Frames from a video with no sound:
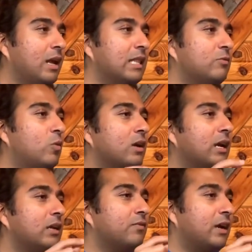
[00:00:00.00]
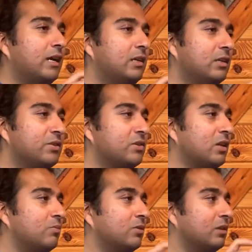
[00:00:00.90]
And then what kind of
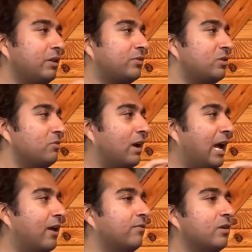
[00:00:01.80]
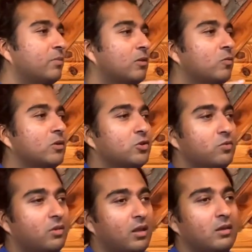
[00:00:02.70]
ideas and beliefs do you have about
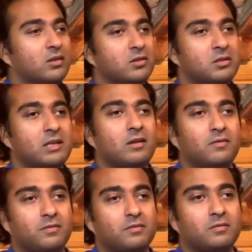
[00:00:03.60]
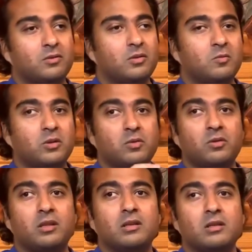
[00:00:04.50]
what you think is a self? What
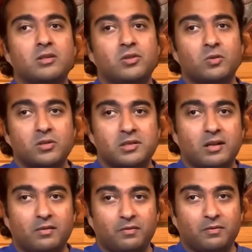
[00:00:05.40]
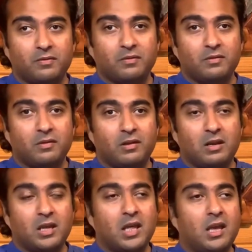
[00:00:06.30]
you think is yourself?
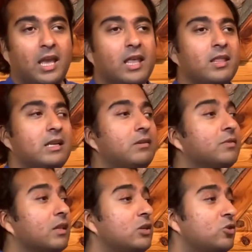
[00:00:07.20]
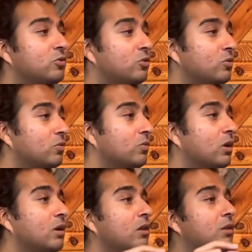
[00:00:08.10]
And then in relation to
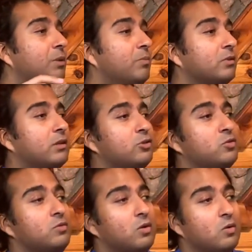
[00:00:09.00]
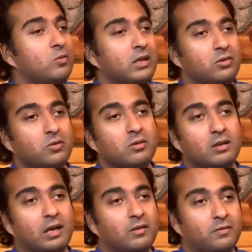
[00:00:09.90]
the people that you know in your
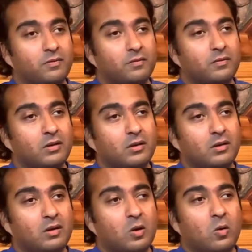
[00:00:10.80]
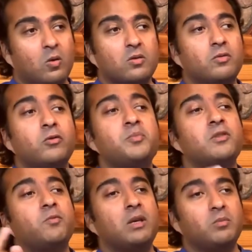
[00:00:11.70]
life or
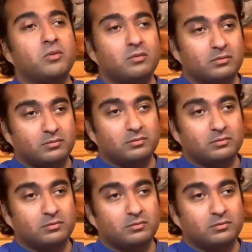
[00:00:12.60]
groups of people.